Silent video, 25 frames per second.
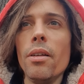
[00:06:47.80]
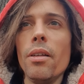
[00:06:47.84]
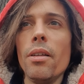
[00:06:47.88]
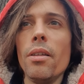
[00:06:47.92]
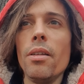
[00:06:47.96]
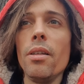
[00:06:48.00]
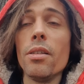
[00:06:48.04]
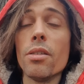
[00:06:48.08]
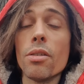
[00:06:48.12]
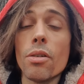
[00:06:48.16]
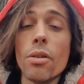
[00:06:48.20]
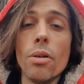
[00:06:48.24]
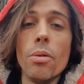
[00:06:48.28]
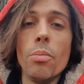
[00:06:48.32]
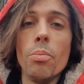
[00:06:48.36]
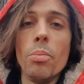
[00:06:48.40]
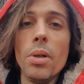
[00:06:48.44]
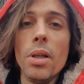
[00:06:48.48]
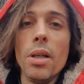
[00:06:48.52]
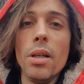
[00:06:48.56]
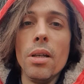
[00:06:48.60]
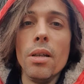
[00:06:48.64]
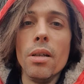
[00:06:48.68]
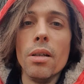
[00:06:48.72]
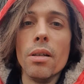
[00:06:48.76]
this could
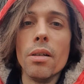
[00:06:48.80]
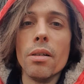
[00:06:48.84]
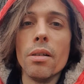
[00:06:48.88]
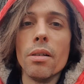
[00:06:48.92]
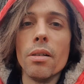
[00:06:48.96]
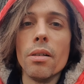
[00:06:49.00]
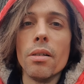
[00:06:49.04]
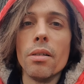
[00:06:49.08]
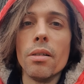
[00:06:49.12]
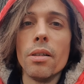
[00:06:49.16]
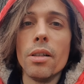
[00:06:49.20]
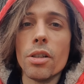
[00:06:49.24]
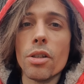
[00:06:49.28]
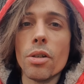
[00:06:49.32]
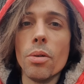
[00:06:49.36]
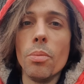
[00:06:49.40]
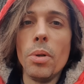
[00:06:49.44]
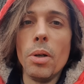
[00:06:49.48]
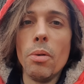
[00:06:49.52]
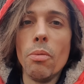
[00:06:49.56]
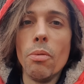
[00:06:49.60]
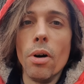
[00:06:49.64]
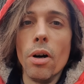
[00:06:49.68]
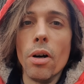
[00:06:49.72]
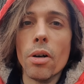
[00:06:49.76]
be, this could
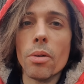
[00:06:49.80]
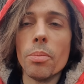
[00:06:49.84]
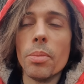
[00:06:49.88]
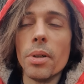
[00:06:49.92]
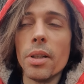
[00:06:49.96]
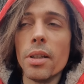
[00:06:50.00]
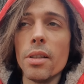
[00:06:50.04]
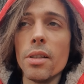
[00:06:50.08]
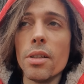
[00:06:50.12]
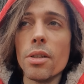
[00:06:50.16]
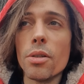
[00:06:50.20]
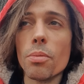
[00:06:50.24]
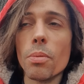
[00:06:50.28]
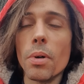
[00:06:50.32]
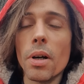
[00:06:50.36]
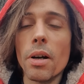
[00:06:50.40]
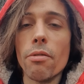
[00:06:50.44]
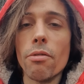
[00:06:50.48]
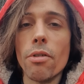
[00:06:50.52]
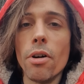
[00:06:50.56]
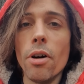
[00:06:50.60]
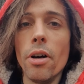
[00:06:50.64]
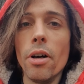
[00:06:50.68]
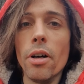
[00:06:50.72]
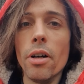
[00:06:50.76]
be wrong, but this is what
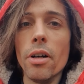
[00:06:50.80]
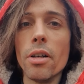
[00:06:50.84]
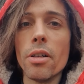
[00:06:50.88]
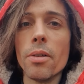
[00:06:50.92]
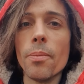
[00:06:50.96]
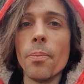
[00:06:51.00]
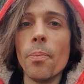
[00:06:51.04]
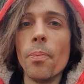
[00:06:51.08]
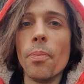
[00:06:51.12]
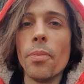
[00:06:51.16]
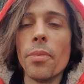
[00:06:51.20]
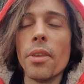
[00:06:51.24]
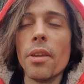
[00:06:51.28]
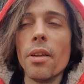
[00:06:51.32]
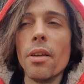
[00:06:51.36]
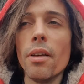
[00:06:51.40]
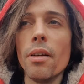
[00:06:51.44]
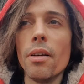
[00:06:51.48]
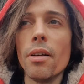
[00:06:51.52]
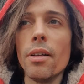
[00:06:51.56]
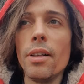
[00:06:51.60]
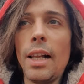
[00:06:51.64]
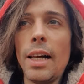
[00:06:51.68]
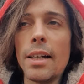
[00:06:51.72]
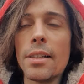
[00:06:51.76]
I've heard.
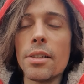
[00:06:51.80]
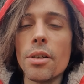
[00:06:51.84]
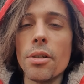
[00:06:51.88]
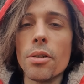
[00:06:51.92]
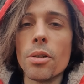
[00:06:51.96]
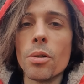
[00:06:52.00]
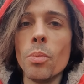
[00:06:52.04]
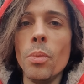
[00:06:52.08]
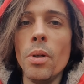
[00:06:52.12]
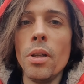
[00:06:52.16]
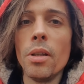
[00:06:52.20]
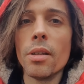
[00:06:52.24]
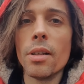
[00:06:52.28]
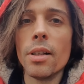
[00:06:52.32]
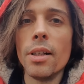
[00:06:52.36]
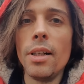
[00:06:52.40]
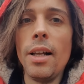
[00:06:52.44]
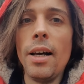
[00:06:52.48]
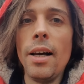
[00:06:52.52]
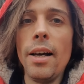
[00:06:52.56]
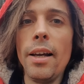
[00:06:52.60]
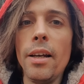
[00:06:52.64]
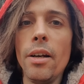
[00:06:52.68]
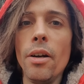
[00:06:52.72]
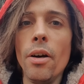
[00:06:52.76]

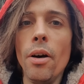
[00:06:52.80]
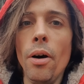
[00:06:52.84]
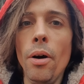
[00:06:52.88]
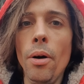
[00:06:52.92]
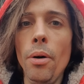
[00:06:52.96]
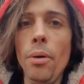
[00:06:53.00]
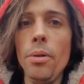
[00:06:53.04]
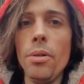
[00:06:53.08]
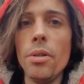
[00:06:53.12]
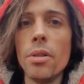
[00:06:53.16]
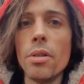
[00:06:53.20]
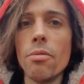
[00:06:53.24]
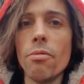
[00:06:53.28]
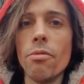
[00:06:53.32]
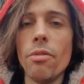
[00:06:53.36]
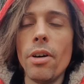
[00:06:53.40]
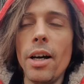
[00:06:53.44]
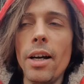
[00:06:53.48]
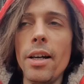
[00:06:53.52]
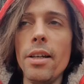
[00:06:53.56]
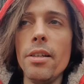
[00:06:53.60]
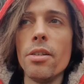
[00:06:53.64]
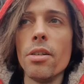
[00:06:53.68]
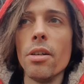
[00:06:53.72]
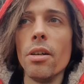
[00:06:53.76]
GlaxoSmithKline owns
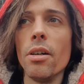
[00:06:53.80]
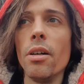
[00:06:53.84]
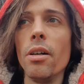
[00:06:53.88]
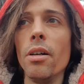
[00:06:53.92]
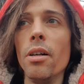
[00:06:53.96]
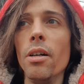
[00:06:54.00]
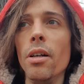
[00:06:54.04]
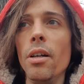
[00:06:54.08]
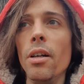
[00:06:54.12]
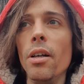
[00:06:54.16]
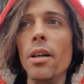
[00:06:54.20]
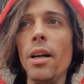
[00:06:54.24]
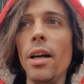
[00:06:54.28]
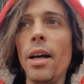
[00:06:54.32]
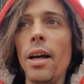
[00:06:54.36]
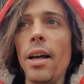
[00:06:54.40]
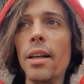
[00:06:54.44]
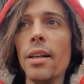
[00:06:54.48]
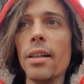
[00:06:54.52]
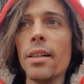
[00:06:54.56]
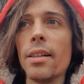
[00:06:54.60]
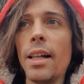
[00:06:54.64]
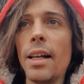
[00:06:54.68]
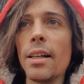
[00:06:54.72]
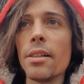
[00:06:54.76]
Pfizer,
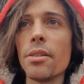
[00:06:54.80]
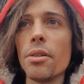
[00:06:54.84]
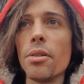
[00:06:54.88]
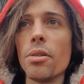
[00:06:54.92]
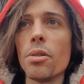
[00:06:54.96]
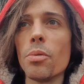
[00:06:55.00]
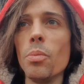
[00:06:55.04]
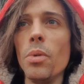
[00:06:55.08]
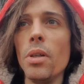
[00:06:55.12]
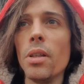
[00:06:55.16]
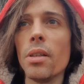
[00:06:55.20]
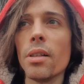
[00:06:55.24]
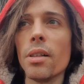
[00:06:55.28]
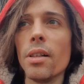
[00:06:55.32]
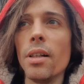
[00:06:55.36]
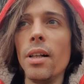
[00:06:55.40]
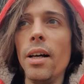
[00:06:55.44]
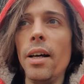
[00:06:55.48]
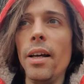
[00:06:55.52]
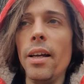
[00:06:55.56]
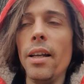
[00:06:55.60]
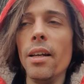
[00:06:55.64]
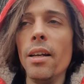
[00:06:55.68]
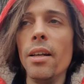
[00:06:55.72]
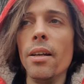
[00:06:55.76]
and
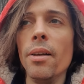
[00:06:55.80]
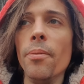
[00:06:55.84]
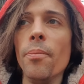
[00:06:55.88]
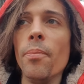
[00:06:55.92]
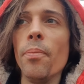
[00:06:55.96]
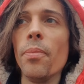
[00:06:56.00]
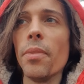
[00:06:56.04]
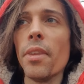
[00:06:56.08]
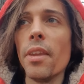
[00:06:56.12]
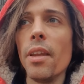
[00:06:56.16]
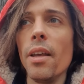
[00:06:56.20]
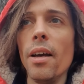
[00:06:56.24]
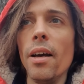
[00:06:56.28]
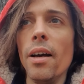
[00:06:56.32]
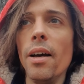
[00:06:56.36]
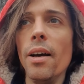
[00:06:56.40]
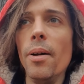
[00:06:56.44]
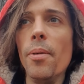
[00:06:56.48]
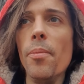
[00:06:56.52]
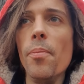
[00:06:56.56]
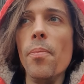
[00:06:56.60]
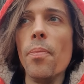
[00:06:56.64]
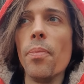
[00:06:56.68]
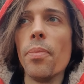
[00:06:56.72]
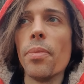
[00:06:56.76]
GlaxoSmithKline,
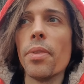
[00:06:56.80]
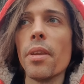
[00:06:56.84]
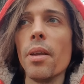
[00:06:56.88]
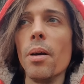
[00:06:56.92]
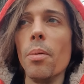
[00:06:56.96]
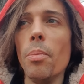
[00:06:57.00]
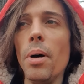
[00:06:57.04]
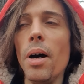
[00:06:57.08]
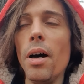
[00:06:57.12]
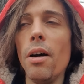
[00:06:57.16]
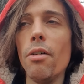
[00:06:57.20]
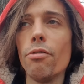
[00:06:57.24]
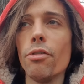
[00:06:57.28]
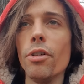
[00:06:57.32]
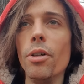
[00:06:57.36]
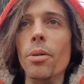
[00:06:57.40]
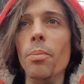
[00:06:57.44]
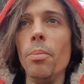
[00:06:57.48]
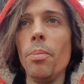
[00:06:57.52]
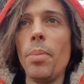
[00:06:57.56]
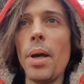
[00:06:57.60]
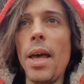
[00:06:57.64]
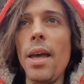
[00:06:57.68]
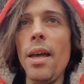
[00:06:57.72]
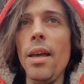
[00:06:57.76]
um, apart
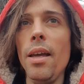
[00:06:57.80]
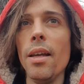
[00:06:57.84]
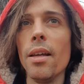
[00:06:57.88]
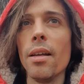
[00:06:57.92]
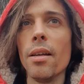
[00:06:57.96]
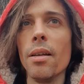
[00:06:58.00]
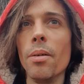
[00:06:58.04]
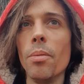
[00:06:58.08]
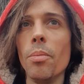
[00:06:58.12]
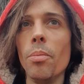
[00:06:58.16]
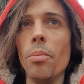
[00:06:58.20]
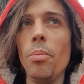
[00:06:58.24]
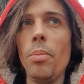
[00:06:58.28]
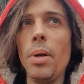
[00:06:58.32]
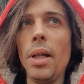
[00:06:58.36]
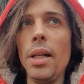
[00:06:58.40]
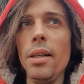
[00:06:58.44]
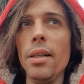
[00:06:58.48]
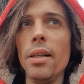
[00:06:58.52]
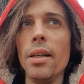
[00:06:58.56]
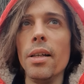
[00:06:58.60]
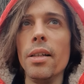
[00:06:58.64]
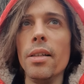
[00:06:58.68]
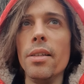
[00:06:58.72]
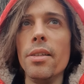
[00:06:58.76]
from paying
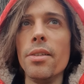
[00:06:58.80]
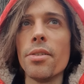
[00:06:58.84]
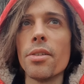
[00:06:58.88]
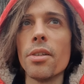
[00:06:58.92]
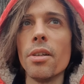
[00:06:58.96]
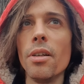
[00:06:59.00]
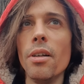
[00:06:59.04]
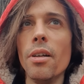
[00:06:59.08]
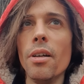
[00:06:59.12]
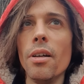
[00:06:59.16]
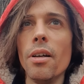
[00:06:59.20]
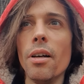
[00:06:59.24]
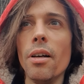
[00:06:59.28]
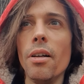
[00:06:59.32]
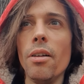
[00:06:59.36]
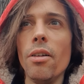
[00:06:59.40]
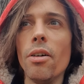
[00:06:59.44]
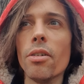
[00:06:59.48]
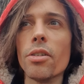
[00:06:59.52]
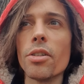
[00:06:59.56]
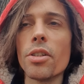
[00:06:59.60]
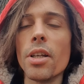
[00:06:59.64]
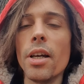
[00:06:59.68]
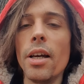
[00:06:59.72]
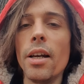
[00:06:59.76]
billions
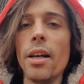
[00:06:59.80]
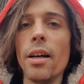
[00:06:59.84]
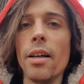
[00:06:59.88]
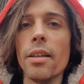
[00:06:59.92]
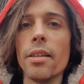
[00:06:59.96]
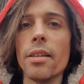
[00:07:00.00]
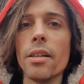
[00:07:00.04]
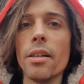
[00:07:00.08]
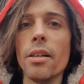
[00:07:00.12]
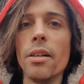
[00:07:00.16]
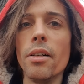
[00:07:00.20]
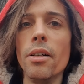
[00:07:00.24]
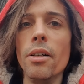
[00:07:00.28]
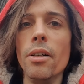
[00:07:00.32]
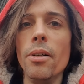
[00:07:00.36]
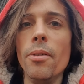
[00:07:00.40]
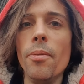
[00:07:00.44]
alongside other